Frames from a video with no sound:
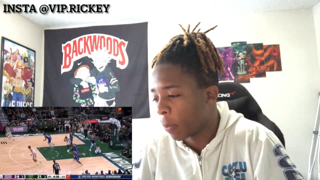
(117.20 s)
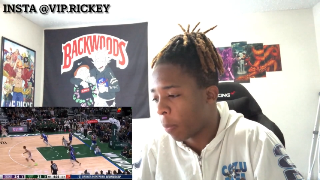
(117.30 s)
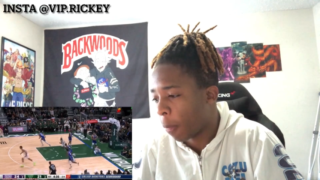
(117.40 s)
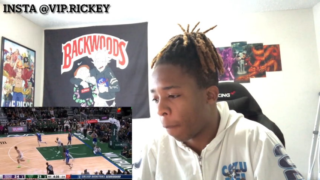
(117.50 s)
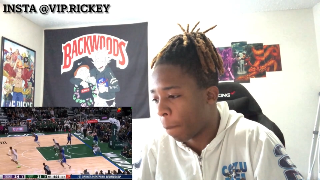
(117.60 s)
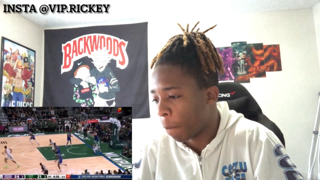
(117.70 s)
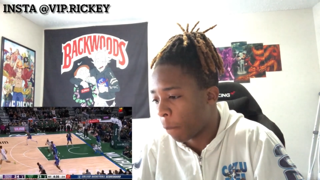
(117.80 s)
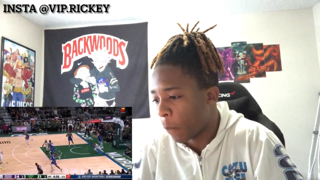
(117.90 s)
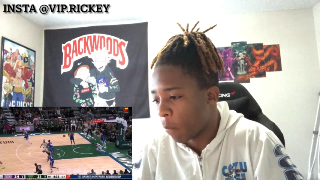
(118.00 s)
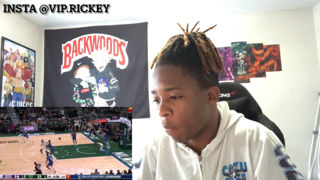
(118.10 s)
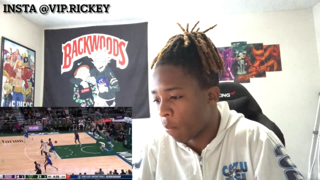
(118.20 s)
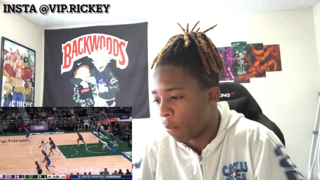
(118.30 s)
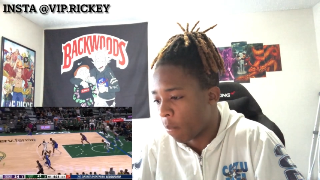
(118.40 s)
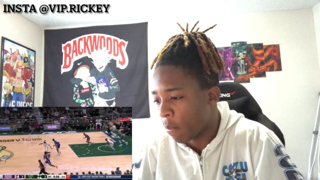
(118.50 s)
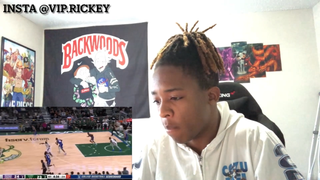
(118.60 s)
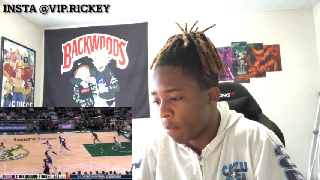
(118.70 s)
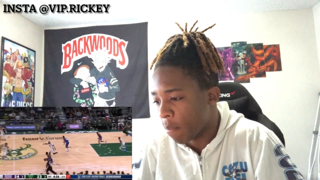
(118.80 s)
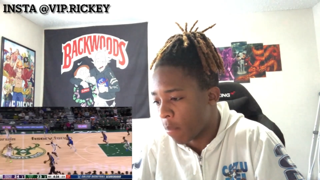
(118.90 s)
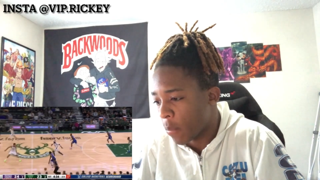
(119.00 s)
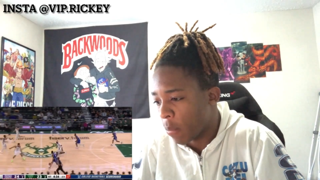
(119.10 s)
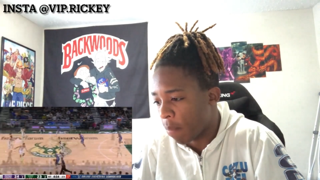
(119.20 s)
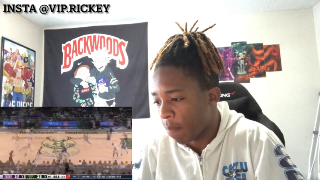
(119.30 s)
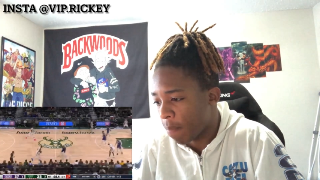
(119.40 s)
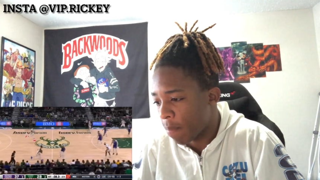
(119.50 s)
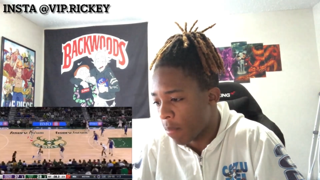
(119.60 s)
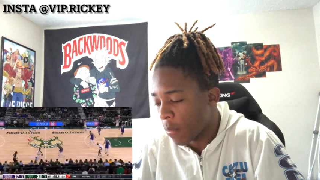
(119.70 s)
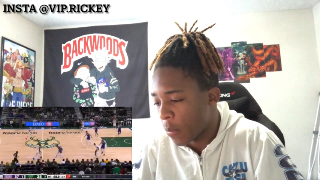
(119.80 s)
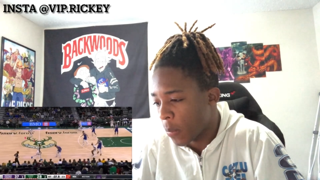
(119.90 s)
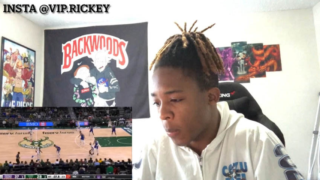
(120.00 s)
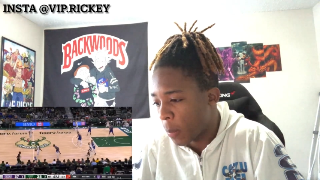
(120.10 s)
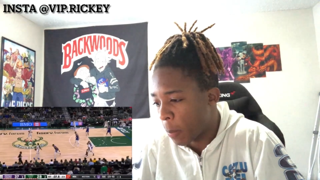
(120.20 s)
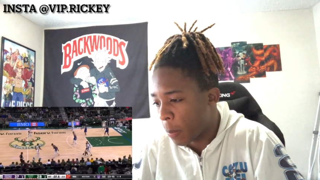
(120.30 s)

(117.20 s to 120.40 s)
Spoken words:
(no one is talking)